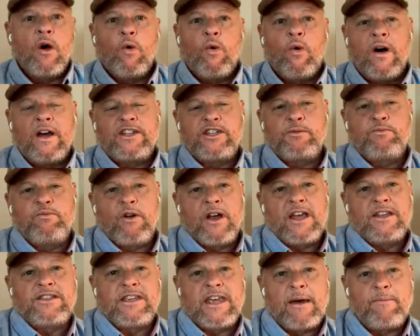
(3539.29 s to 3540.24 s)
What
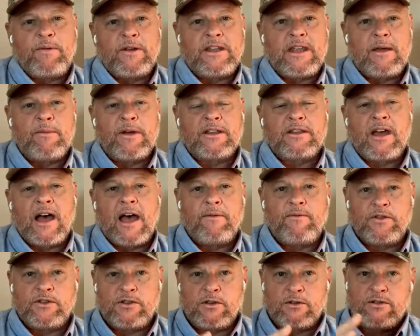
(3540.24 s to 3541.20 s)
spreads epidemic
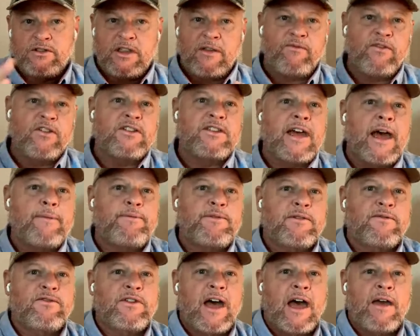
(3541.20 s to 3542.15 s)
typhus? There's different
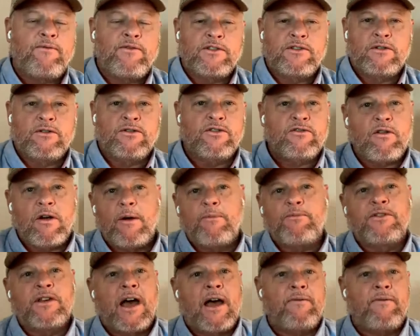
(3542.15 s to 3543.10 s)
types of typhus. There's scrub